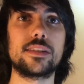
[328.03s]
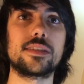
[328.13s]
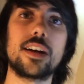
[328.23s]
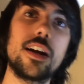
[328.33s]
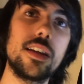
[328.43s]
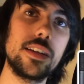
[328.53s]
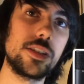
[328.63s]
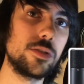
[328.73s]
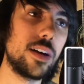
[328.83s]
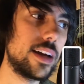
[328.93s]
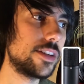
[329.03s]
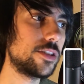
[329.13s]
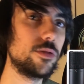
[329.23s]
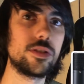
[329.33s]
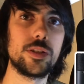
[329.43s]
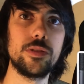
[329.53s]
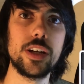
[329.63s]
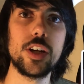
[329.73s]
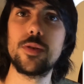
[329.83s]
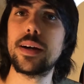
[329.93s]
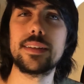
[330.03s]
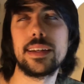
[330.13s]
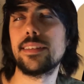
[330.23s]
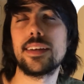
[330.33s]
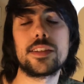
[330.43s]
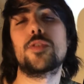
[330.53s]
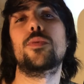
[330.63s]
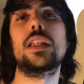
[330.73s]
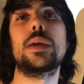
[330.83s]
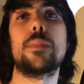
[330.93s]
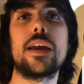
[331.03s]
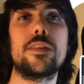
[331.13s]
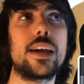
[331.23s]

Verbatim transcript: Scarlett 2 i2 Studio, but it doesn't really matter.